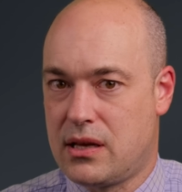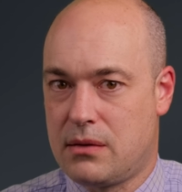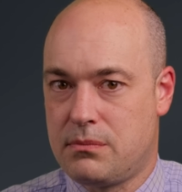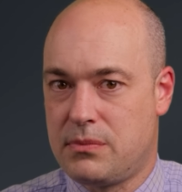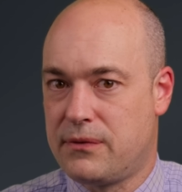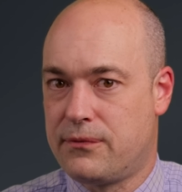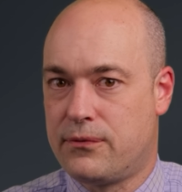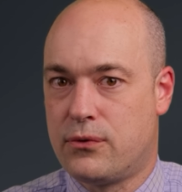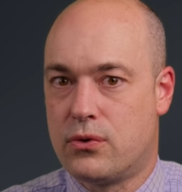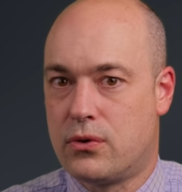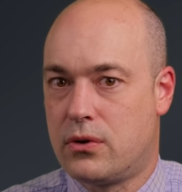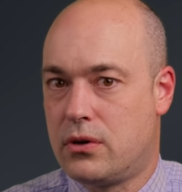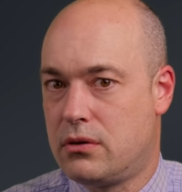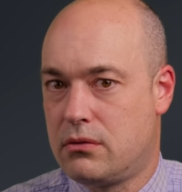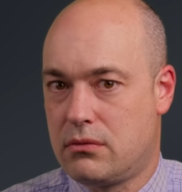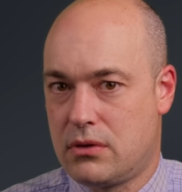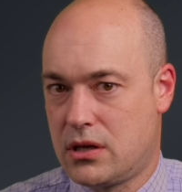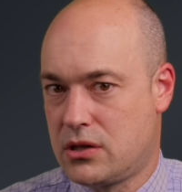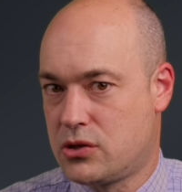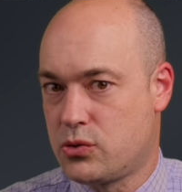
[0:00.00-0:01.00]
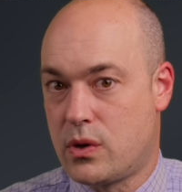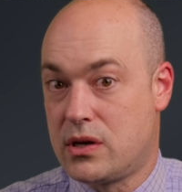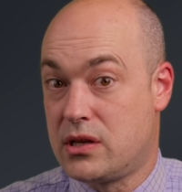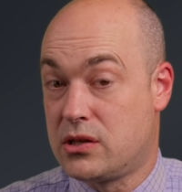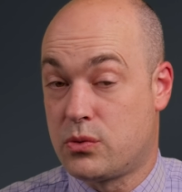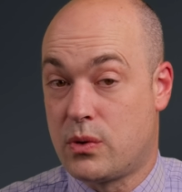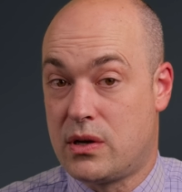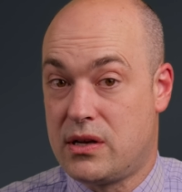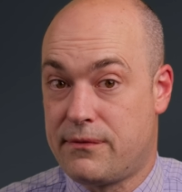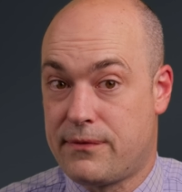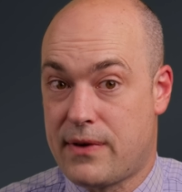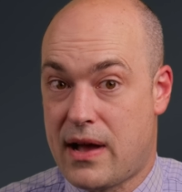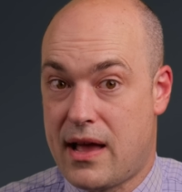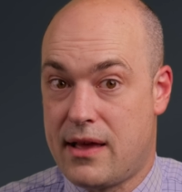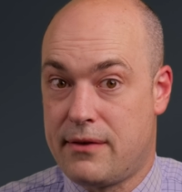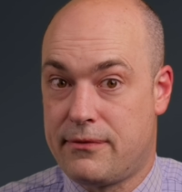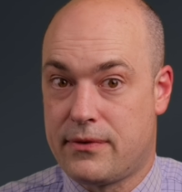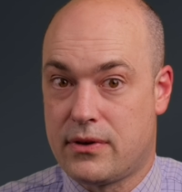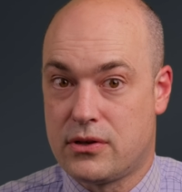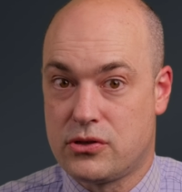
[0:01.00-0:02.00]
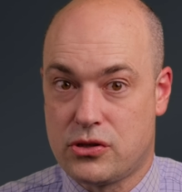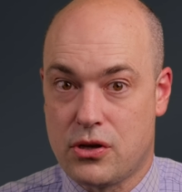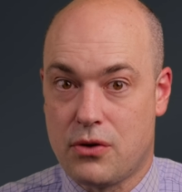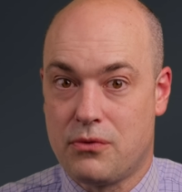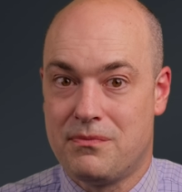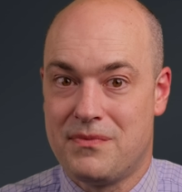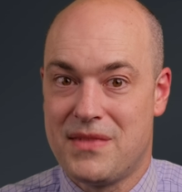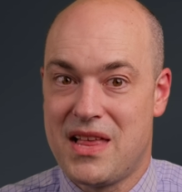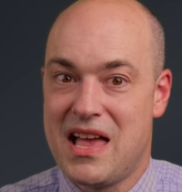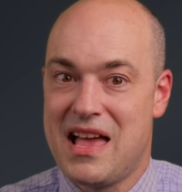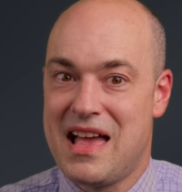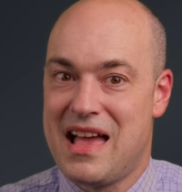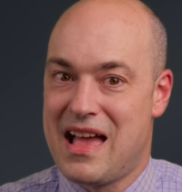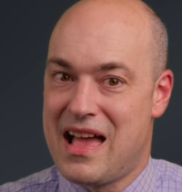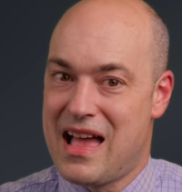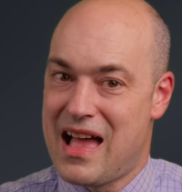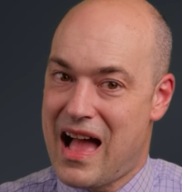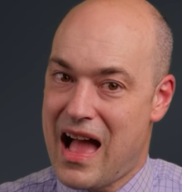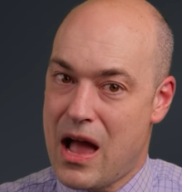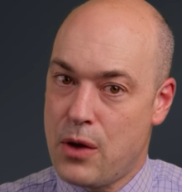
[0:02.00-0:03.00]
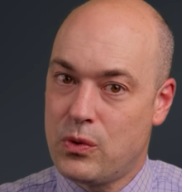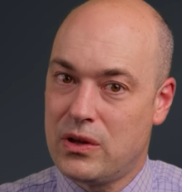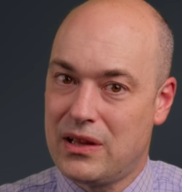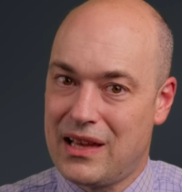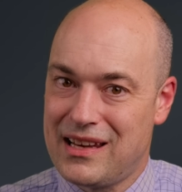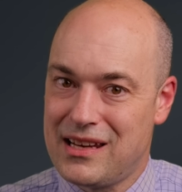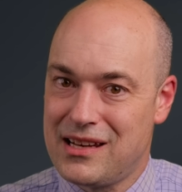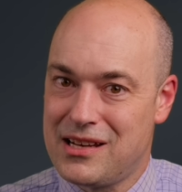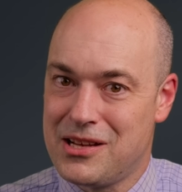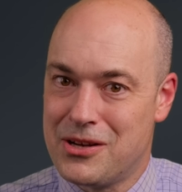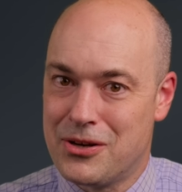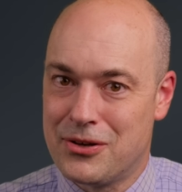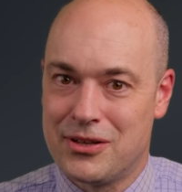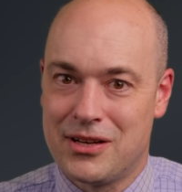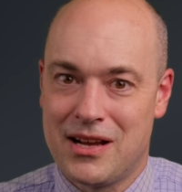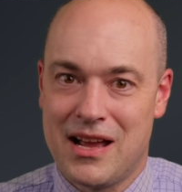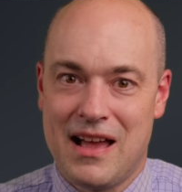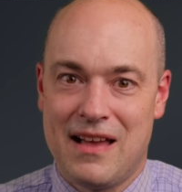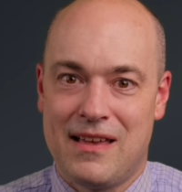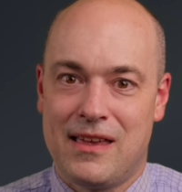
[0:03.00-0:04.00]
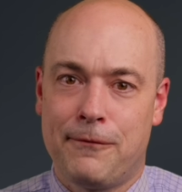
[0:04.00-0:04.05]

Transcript: then before 2025. So I will end it here.